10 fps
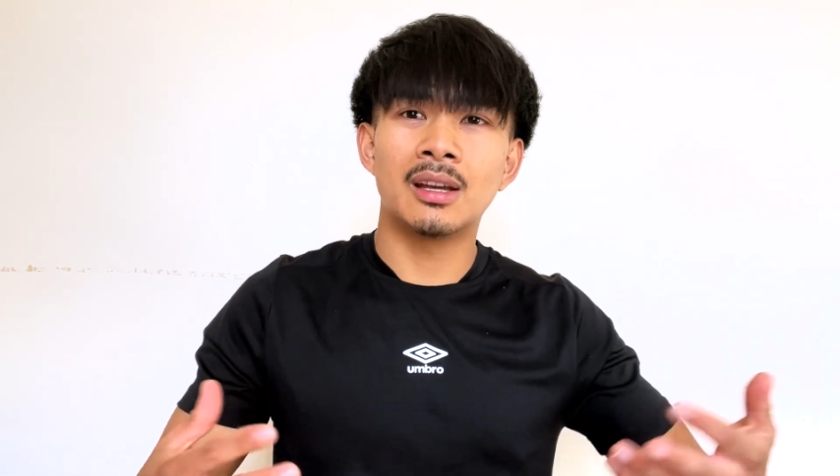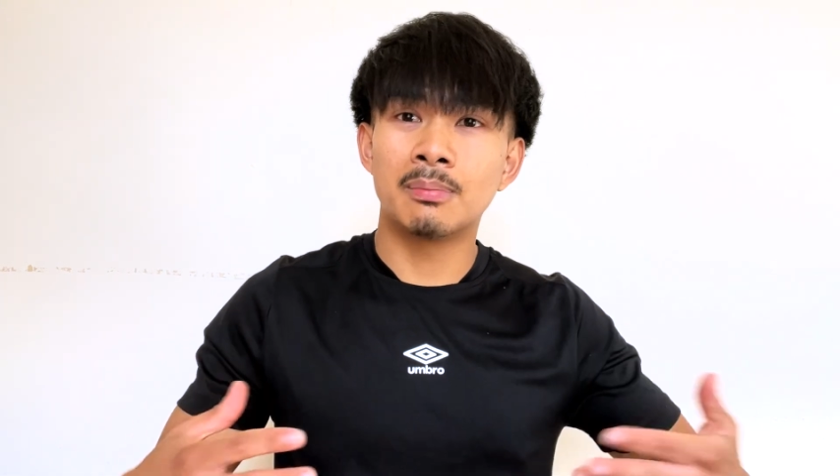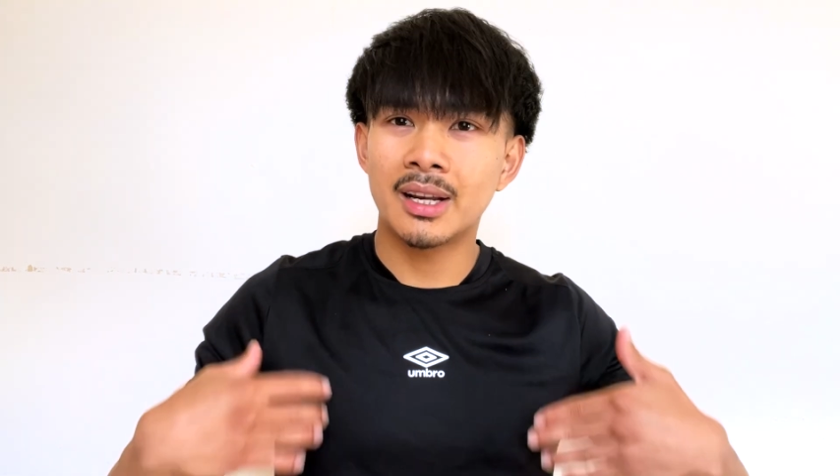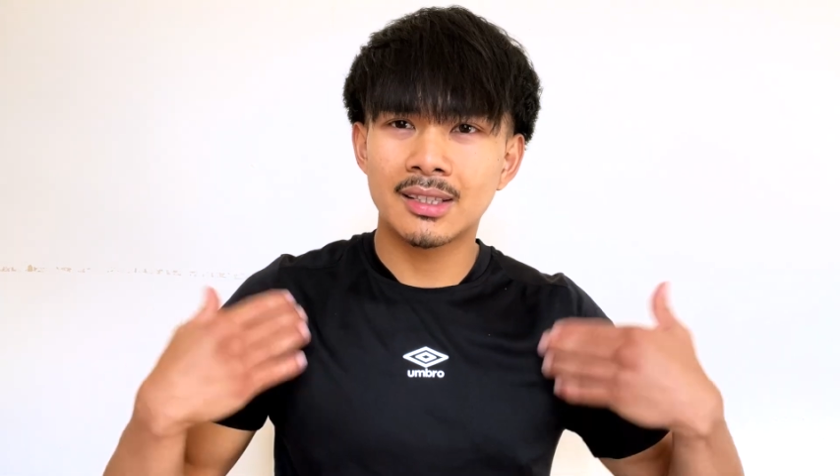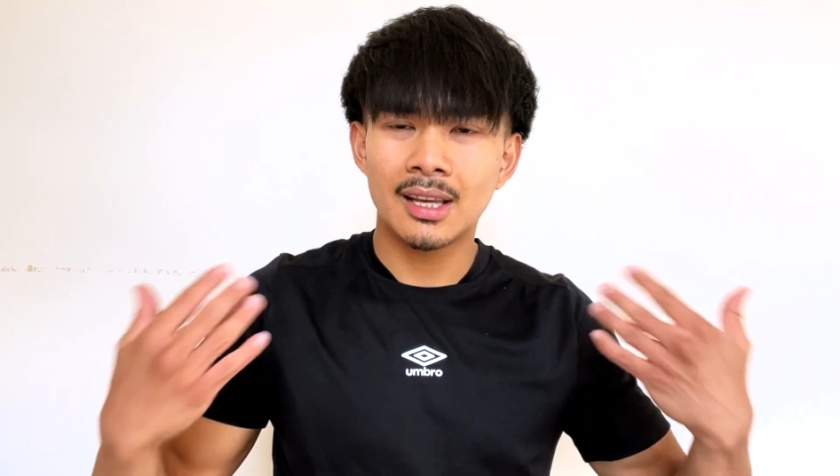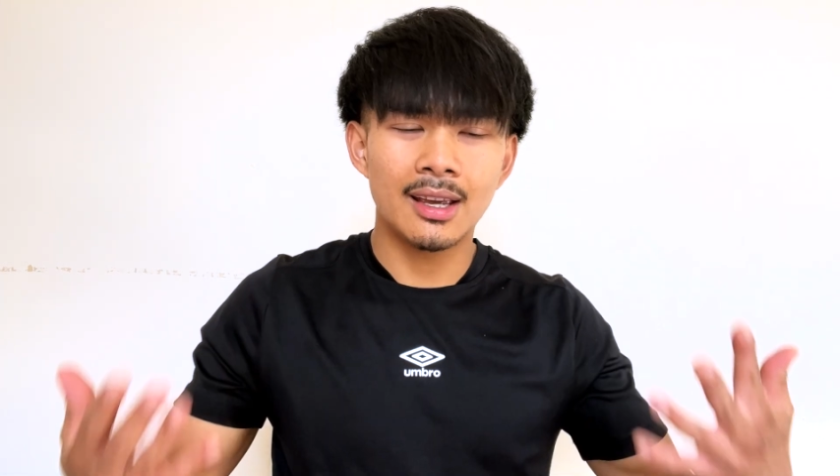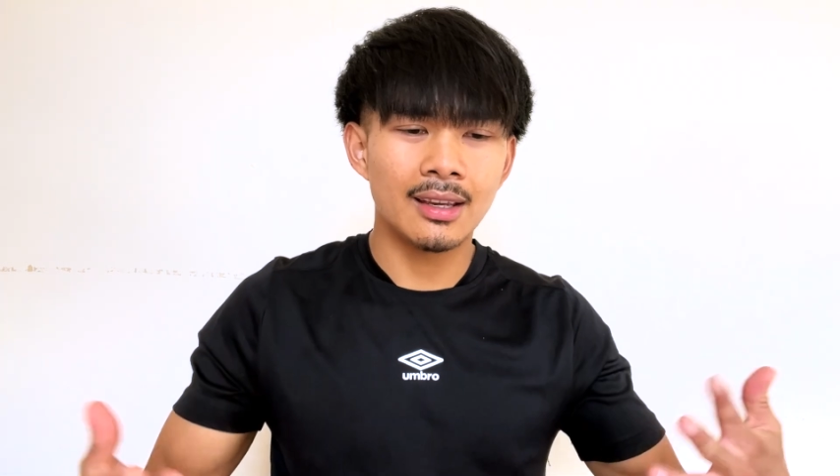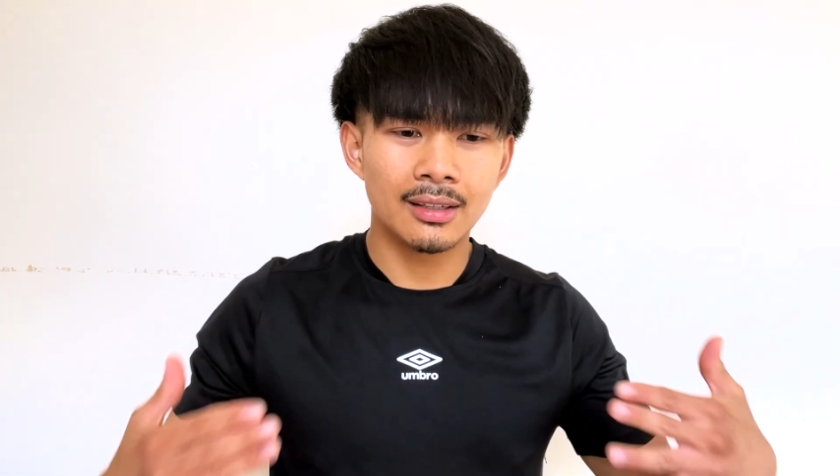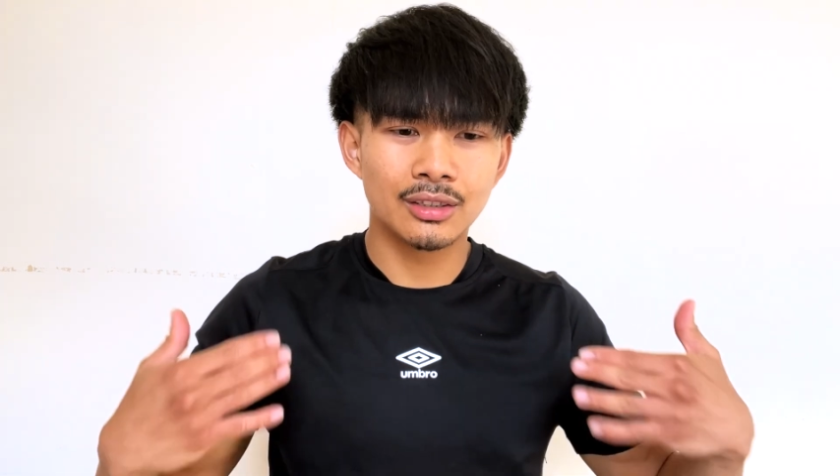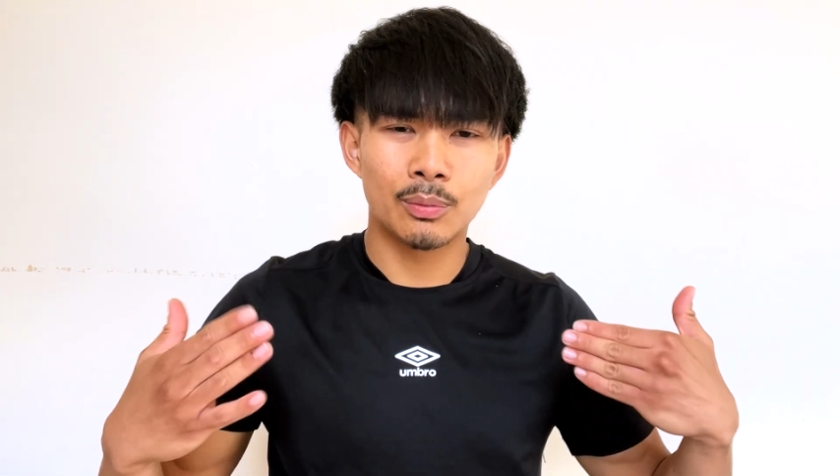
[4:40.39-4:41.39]
and
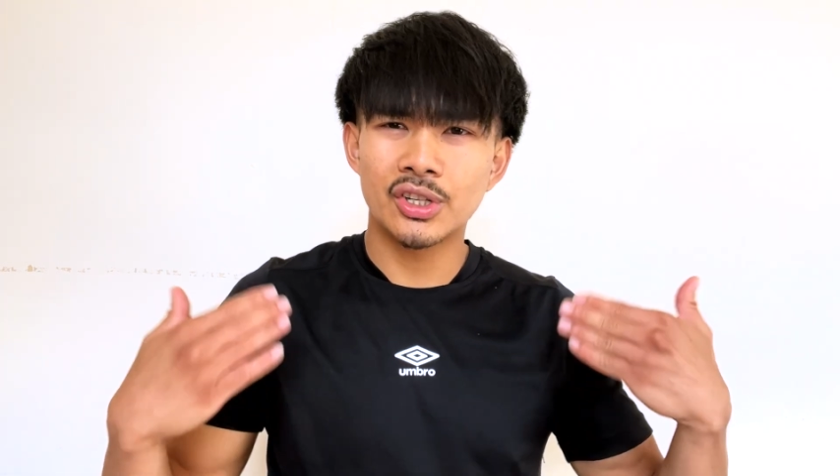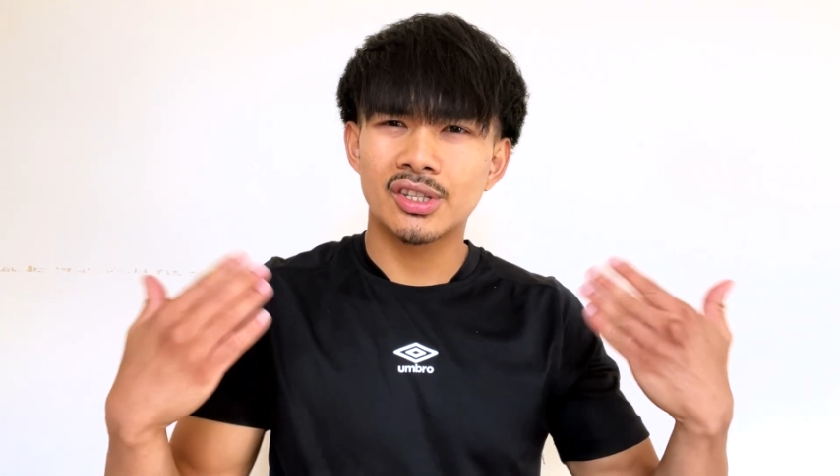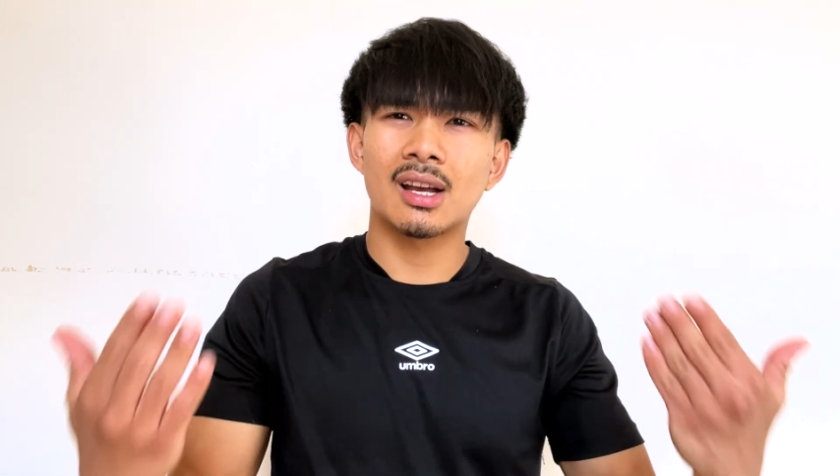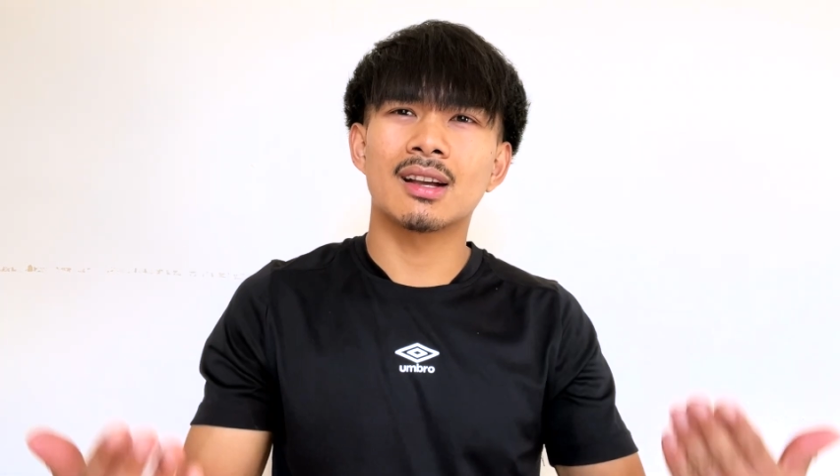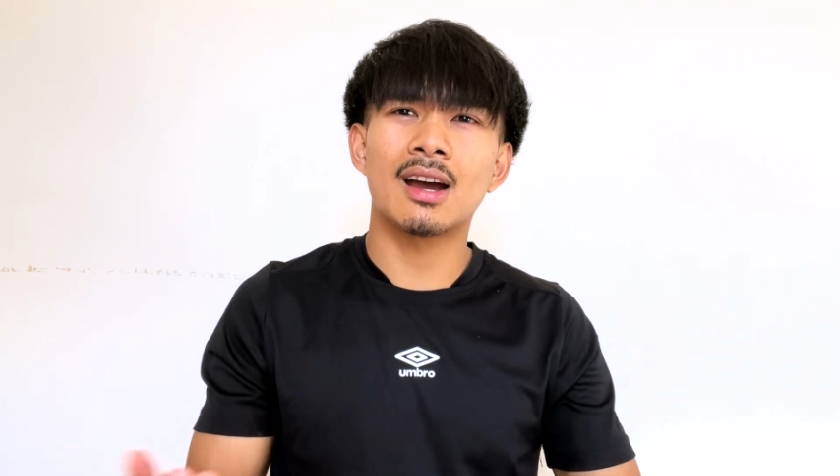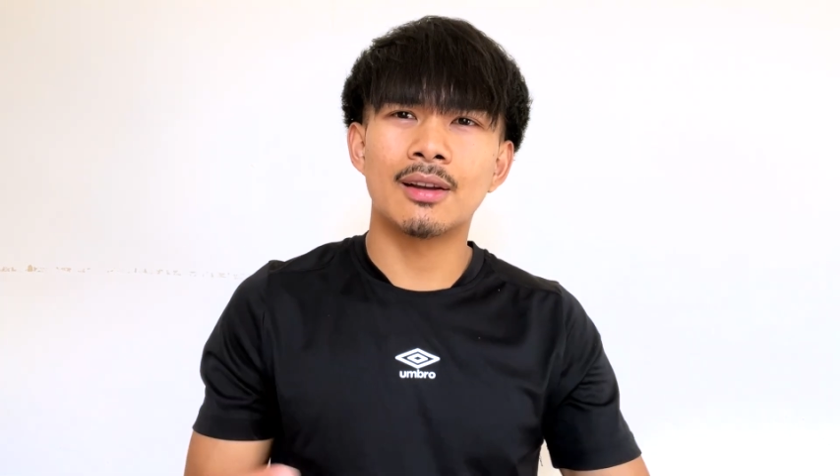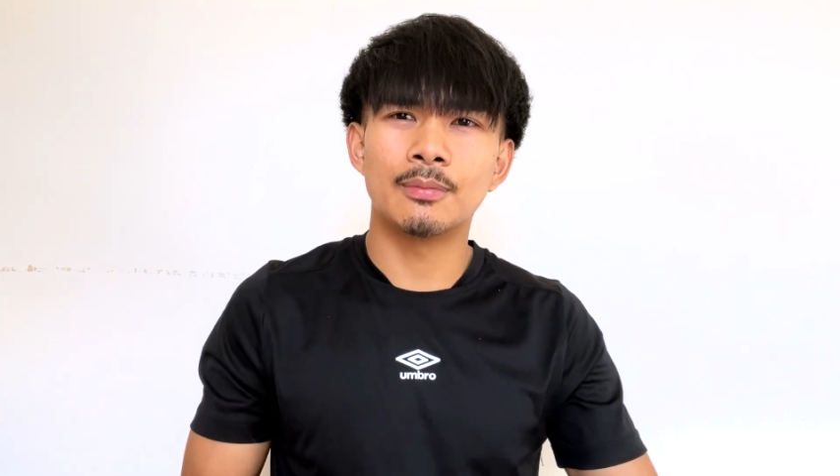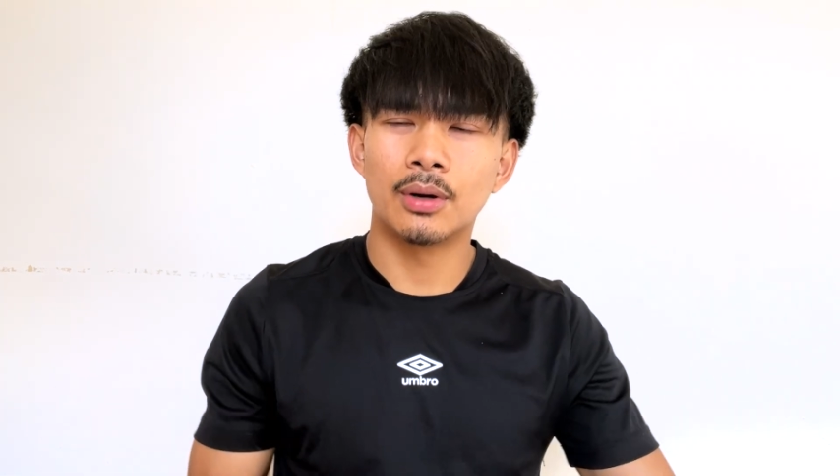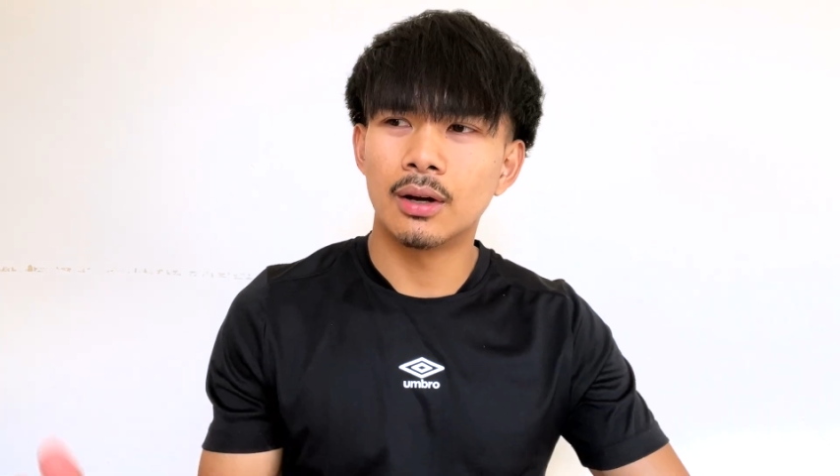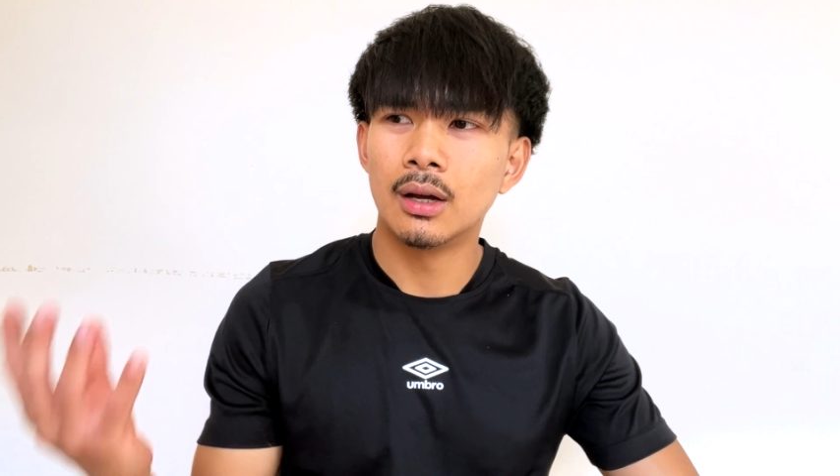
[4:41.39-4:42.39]
meditating as much as I can,
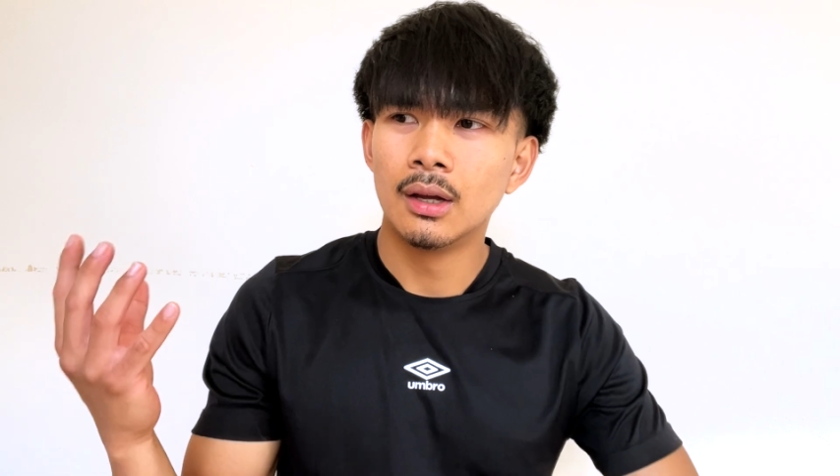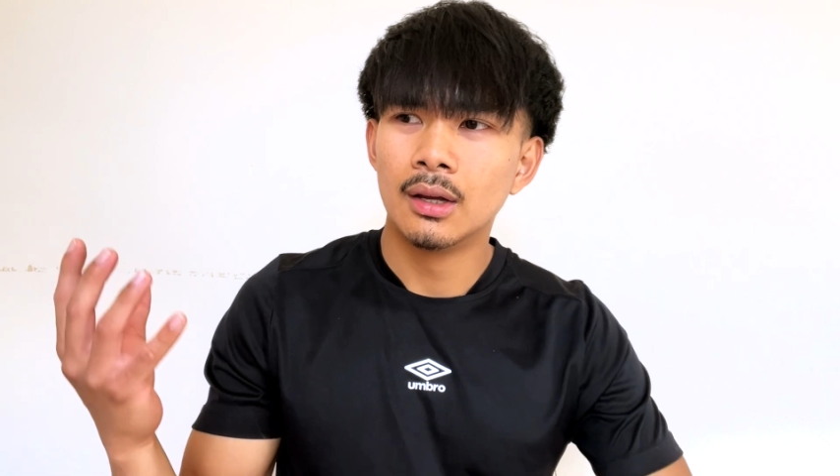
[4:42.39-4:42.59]
but